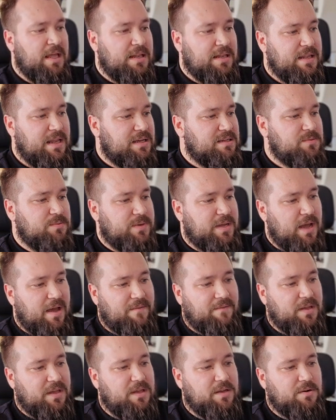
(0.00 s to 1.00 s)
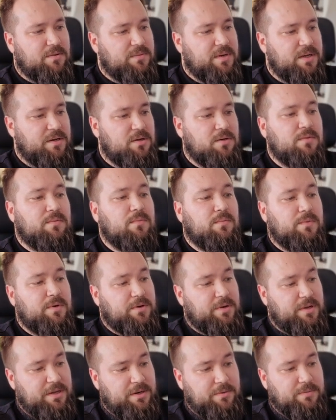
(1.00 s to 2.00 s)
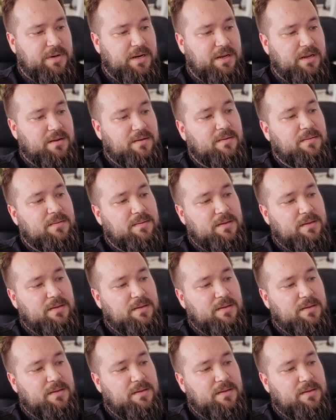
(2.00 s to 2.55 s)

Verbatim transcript: Next, we have iterator. We're iterating